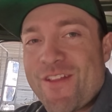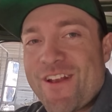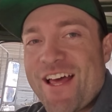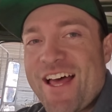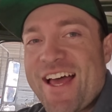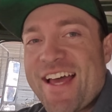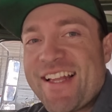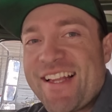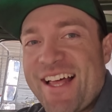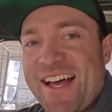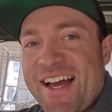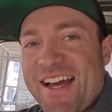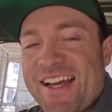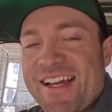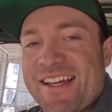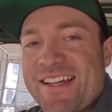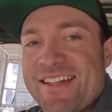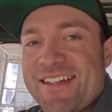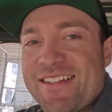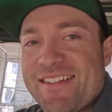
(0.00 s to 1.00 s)
than I like
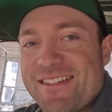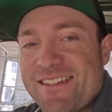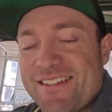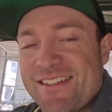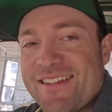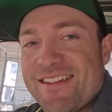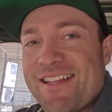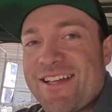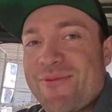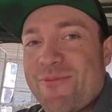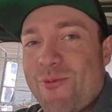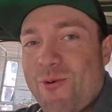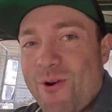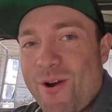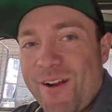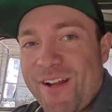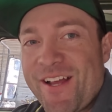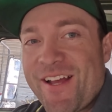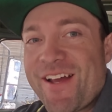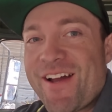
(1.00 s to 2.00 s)
than
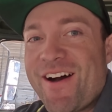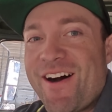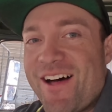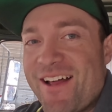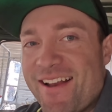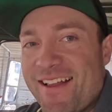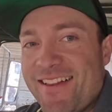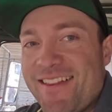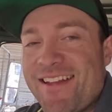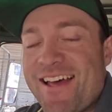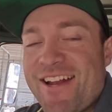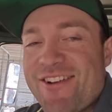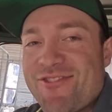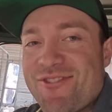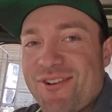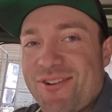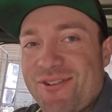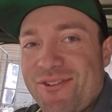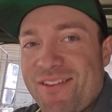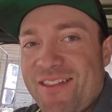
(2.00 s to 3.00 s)
working on
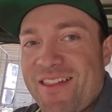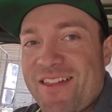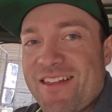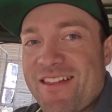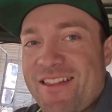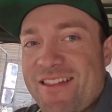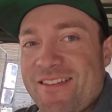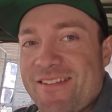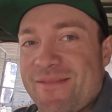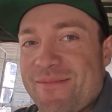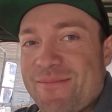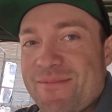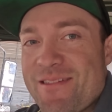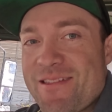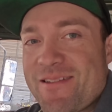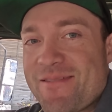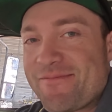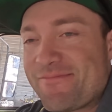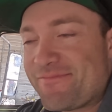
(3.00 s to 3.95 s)
electrical systems.